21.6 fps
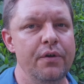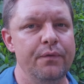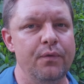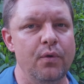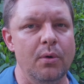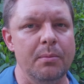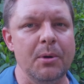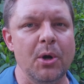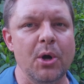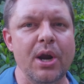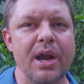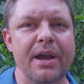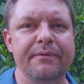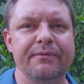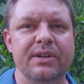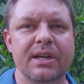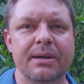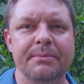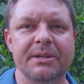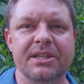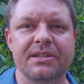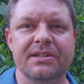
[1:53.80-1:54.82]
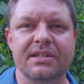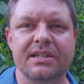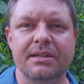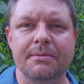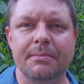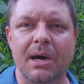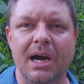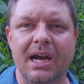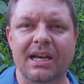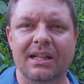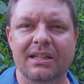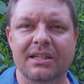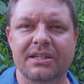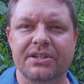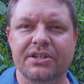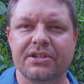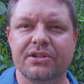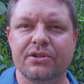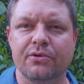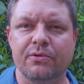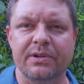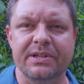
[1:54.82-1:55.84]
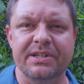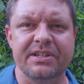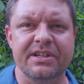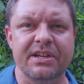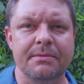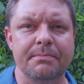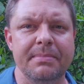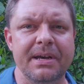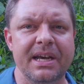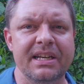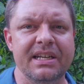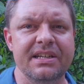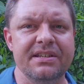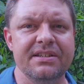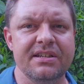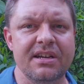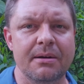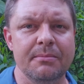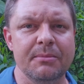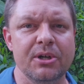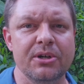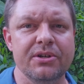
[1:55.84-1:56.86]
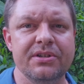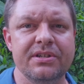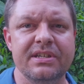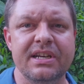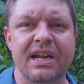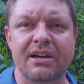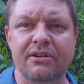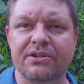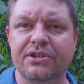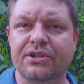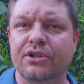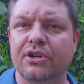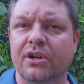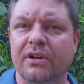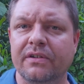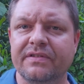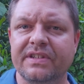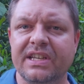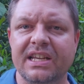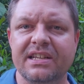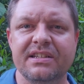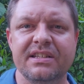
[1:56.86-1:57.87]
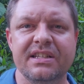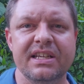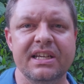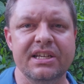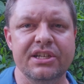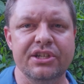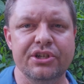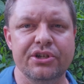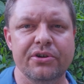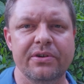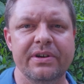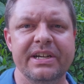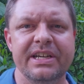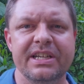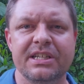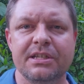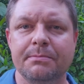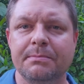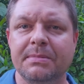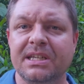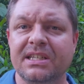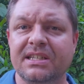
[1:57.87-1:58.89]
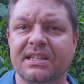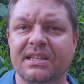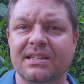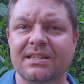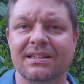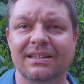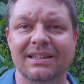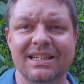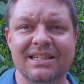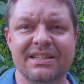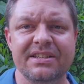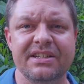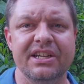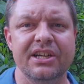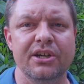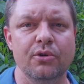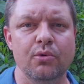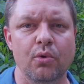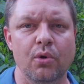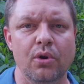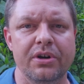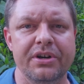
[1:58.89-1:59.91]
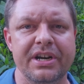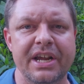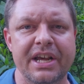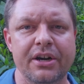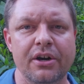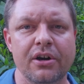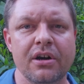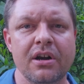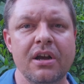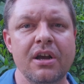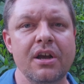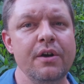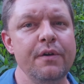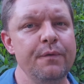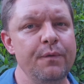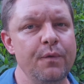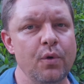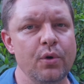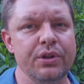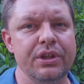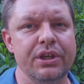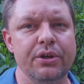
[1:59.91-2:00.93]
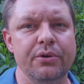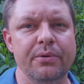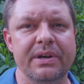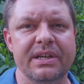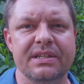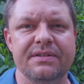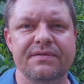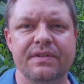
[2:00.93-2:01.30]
Former FWC biologist Kristen Penny Summers now serves as the Injurious Species Listing Coordinator for the U.S.